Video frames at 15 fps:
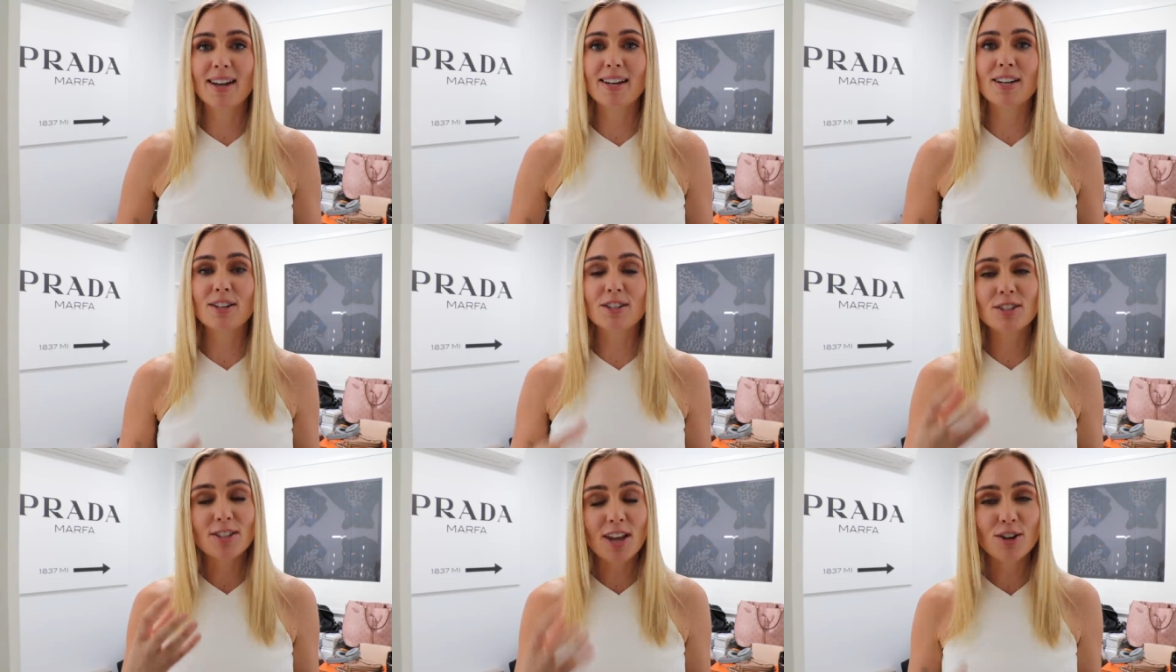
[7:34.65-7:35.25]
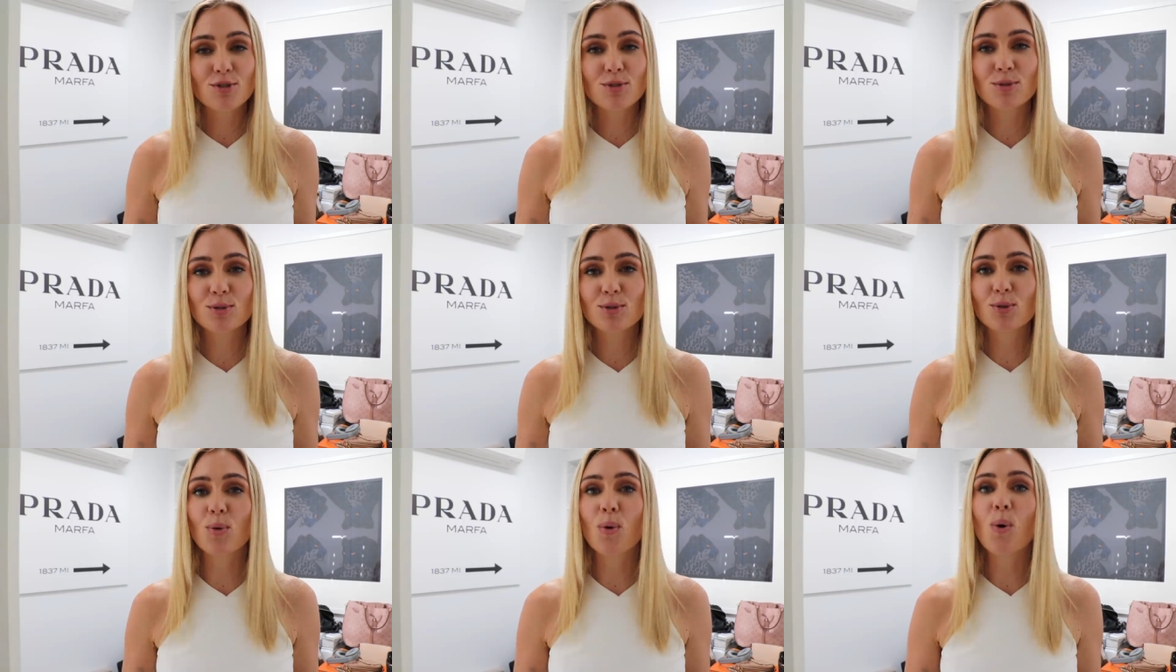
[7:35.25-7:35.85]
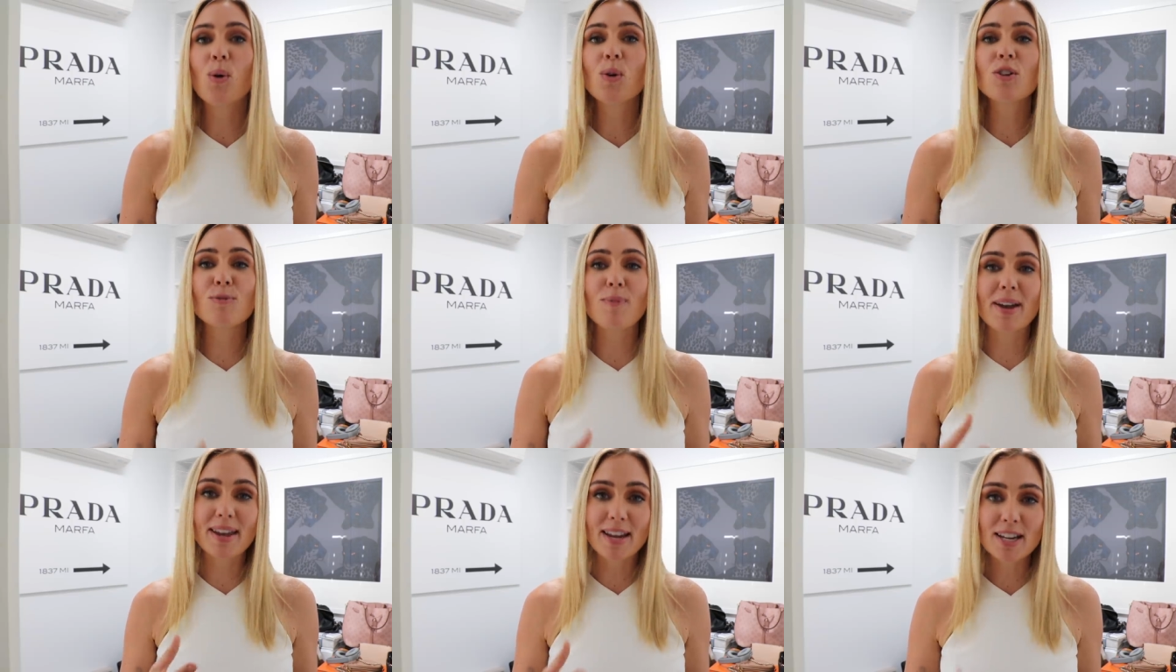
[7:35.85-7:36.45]
and it is central to all of
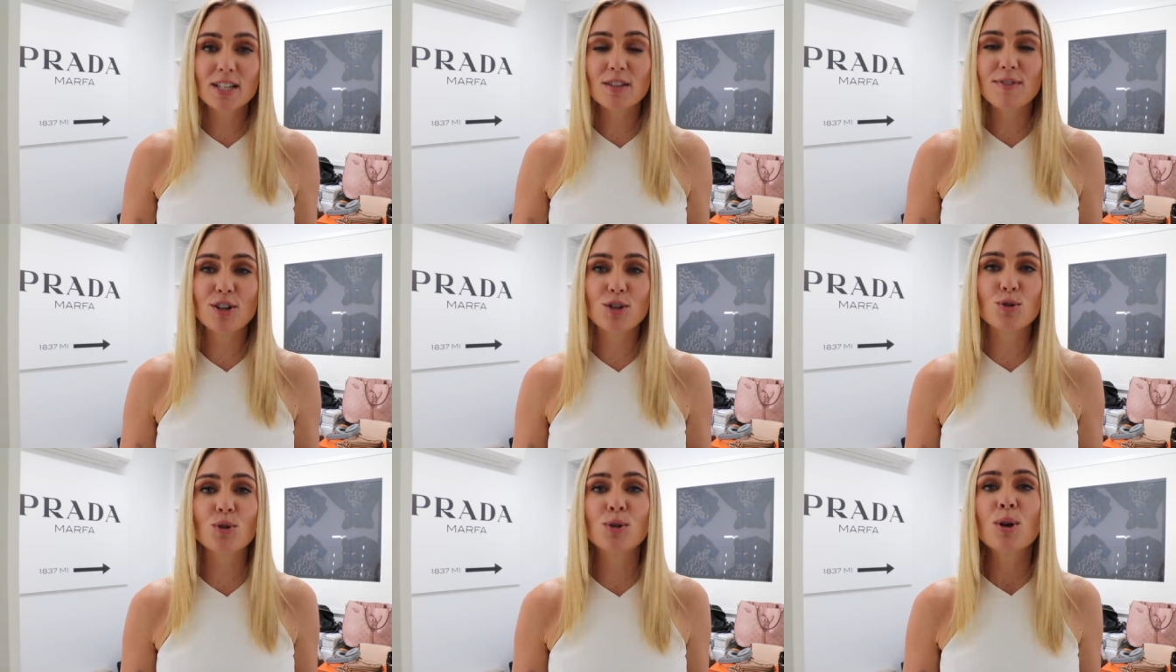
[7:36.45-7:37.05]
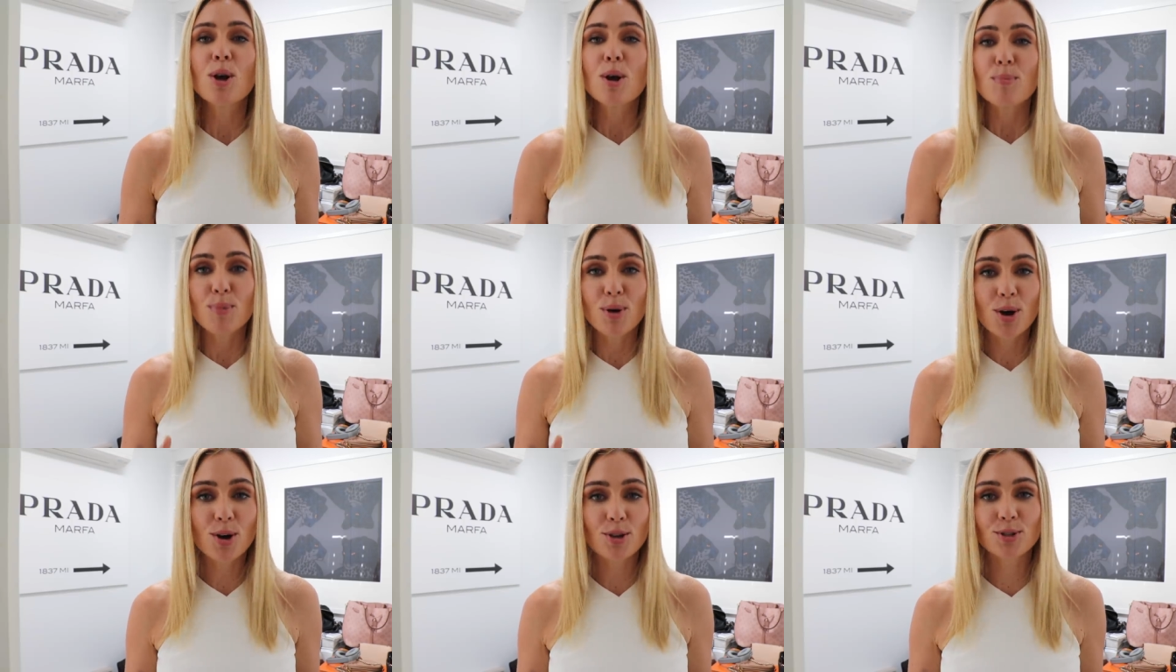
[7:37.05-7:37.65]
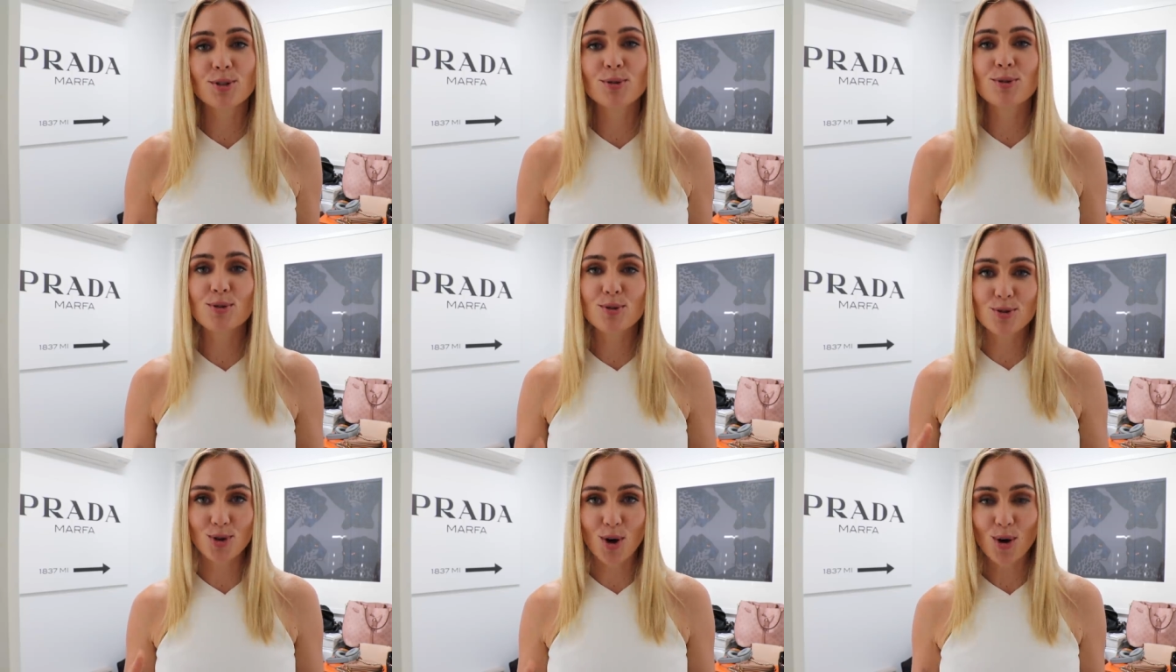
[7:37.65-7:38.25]
my individual
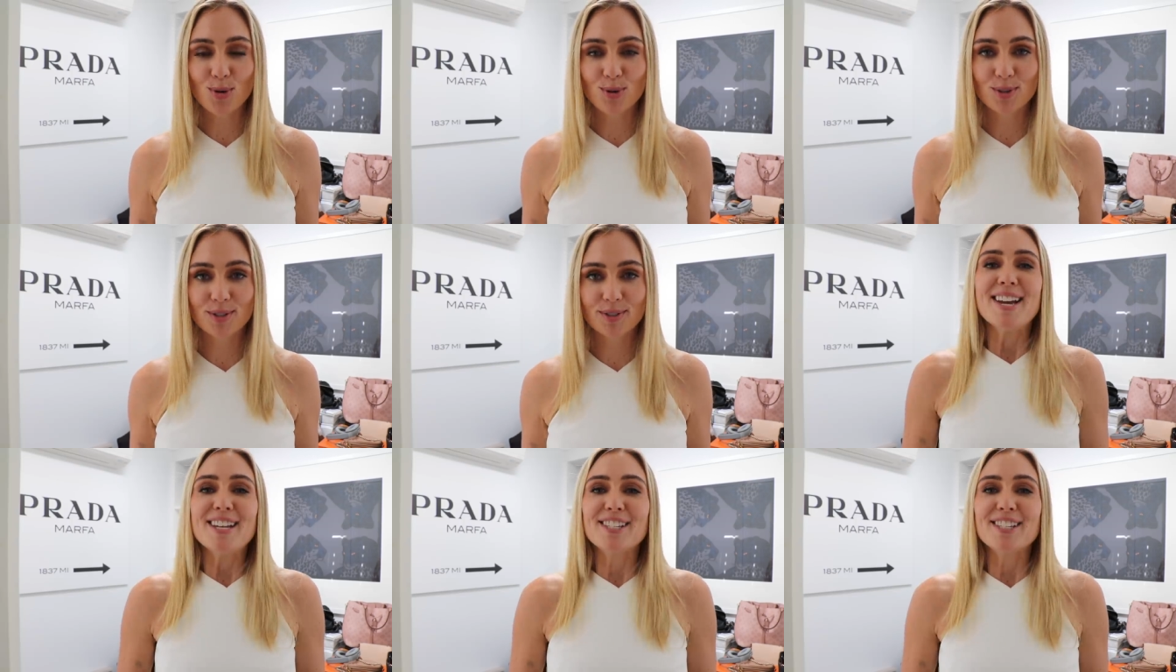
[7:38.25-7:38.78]
personal goals.